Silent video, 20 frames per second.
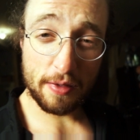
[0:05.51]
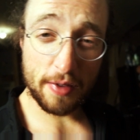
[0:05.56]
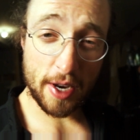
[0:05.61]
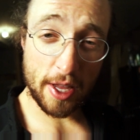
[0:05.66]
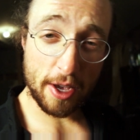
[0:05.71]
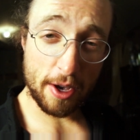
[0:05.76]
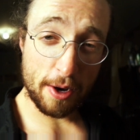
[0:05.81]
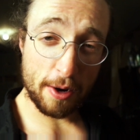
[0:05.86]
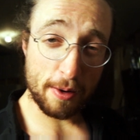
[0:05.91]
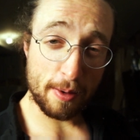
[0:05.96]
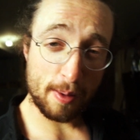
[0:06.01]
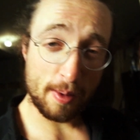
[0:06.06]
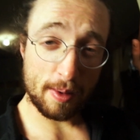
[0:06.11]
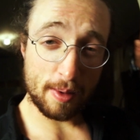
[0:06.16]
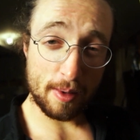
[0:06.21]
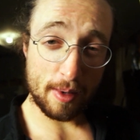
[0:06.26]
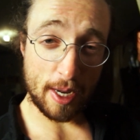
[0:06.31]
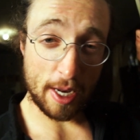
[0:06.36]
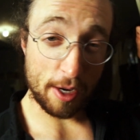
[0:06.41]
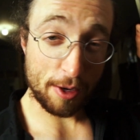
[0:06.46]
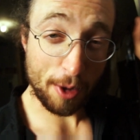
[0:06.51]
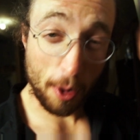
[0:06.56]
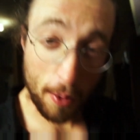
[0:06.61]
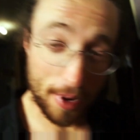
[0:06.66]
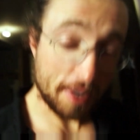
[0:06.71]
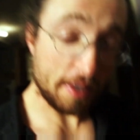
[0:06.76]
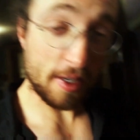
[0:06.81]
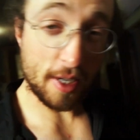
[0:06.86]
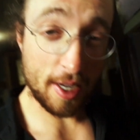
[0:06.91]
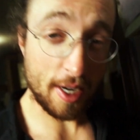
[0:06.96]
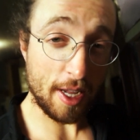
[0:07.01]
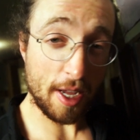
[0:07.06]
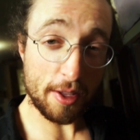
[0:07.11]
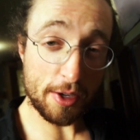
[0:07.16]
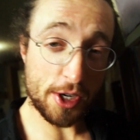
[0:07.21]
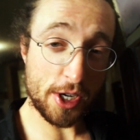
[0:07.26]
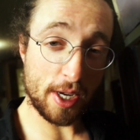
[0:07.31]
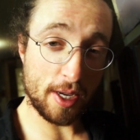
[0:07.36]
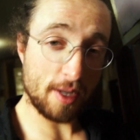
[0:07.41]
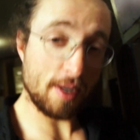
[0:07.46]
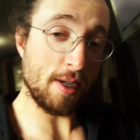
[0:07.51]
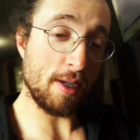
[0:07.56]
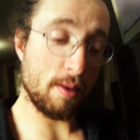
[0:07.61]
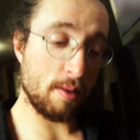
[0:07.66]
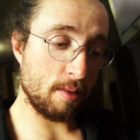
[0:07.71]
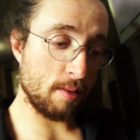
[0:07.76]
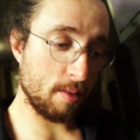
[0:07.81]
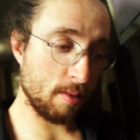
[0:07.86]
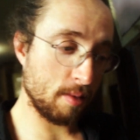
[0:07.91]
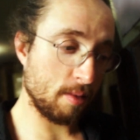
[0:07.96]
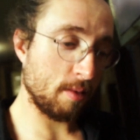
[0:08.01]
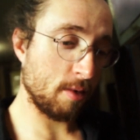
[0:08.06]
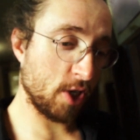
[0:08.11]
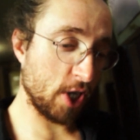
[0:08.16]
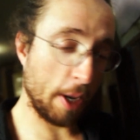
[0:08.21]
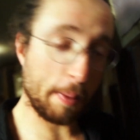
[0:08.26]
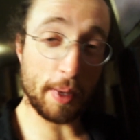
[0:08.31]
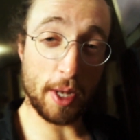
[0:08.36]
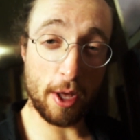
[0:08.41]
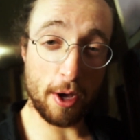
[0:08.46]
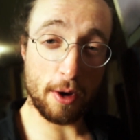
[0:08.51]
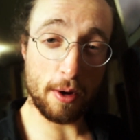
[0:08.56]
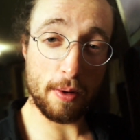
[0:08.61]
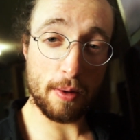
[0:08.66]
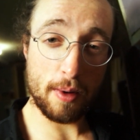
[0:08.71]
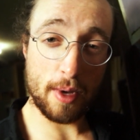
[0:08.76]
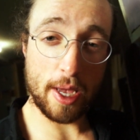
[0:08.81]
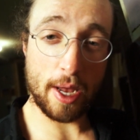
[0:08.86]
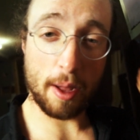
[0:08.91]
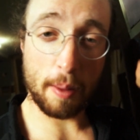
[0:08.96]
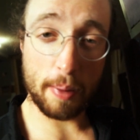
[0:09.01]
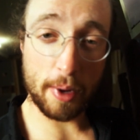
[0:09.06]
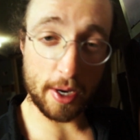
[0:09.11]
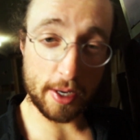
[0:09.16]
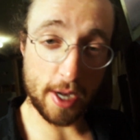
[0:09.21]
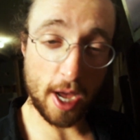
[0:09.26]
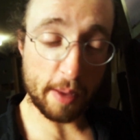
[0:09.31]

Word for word: of the video and you don't want to see any other shit, check below and I'll put a